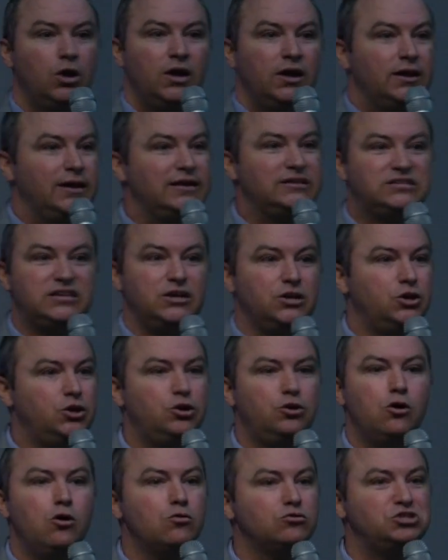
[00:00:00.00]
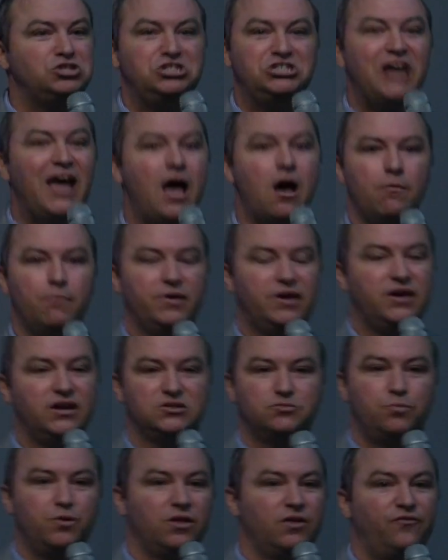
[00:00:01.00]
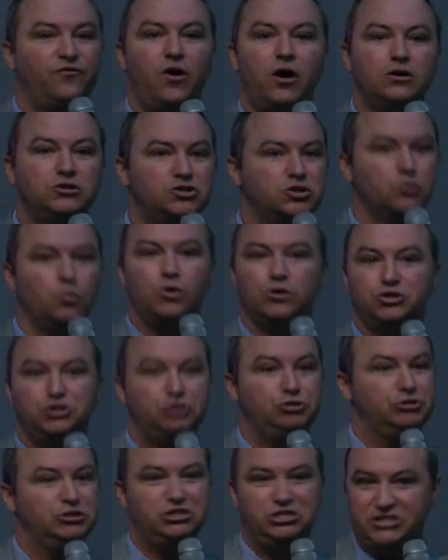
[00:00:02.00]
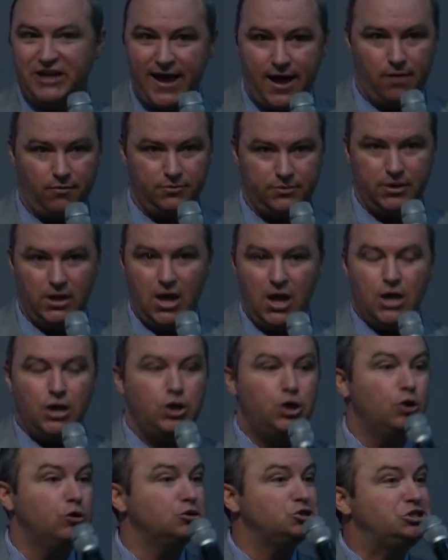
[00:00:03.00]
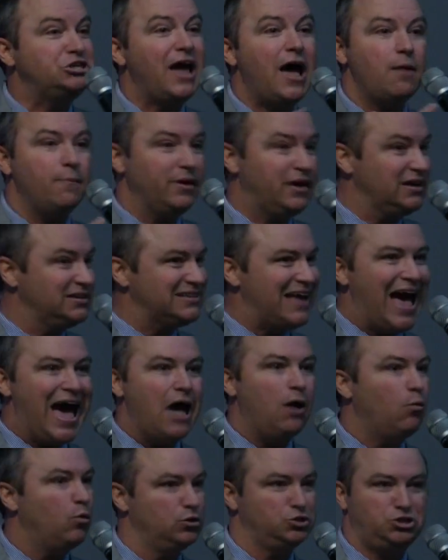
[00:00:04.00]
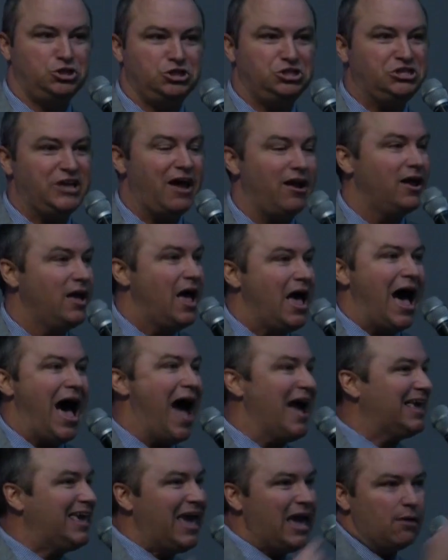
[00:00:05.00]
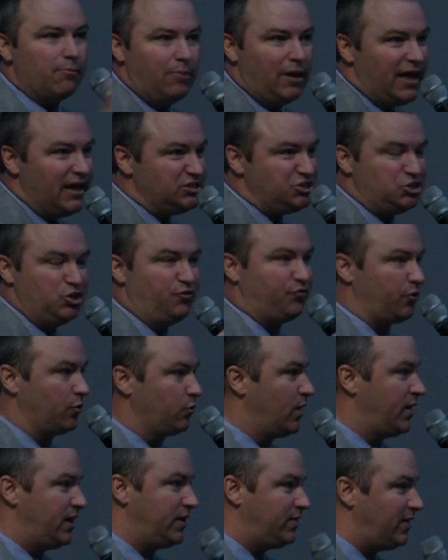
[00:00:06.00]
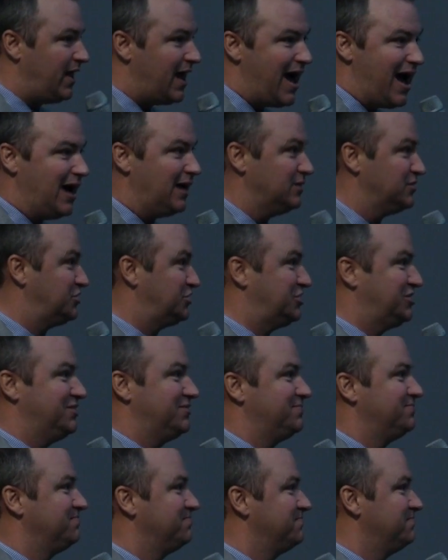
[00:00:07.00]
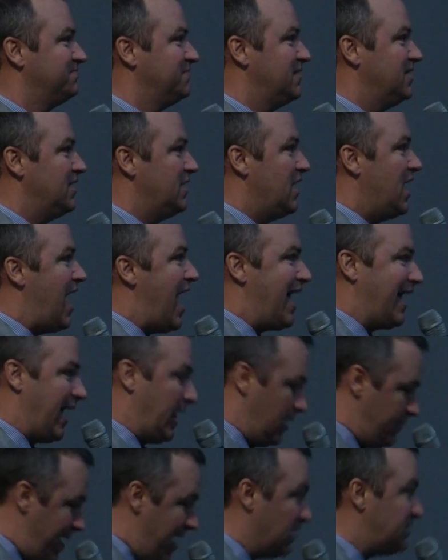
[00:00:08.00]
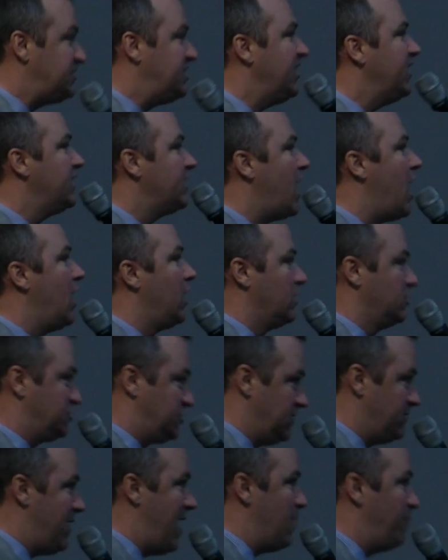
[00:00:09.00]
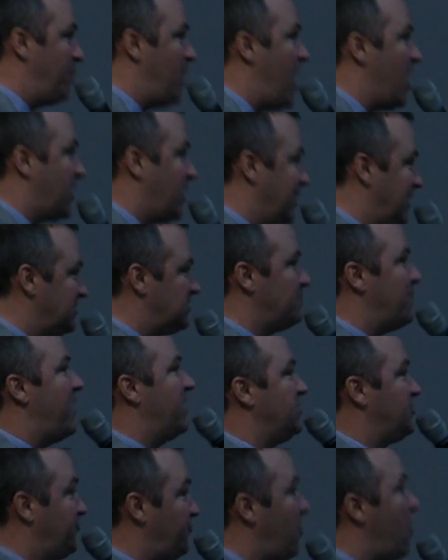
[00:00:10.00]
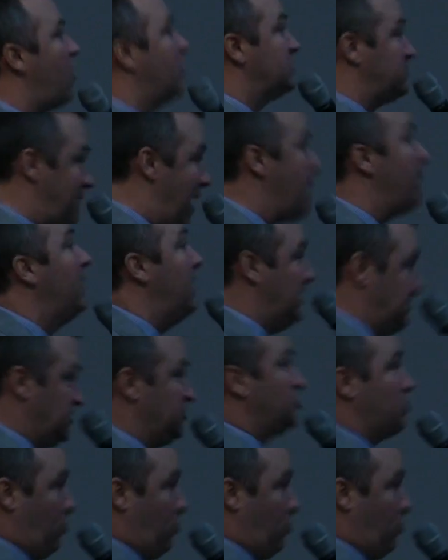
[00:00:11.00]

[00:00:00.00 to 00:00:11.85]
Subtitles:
Listen, you don't shout because Brother Foster wants you to shout. You don't shout because I want you to shout. I can't bless you for running the aisles. I got about $10 in my pocket. That's about as far as my blessing is